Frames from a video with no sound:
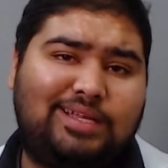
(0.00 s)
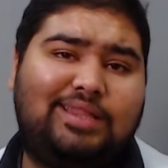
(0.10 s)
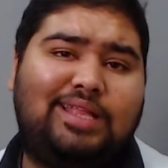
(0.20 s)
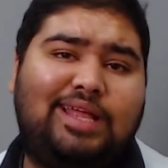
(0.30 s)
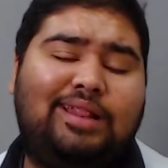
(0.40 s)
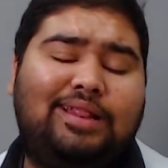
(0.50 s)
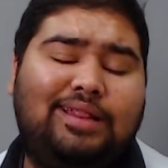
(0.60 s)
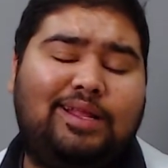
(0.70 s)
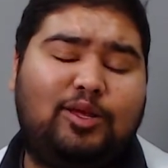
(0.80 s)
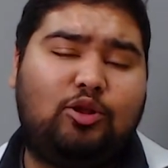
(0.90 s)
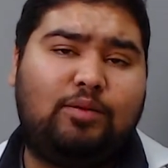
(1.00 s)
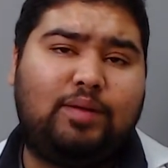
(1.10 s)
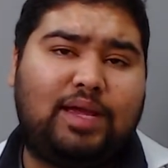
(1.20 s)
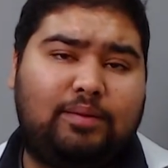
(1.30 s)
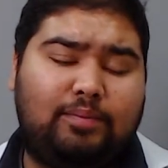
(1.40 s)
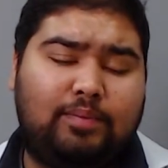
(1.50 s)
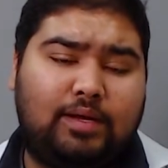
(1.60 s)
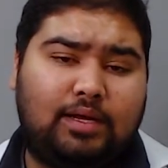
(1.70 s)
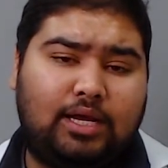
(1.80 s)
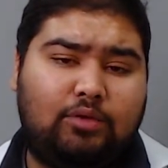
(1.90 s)
and then
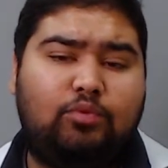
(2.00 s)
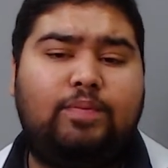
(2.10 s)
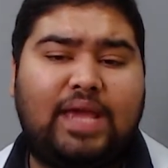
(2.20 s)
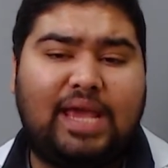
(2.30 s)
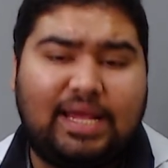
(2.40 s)
it would be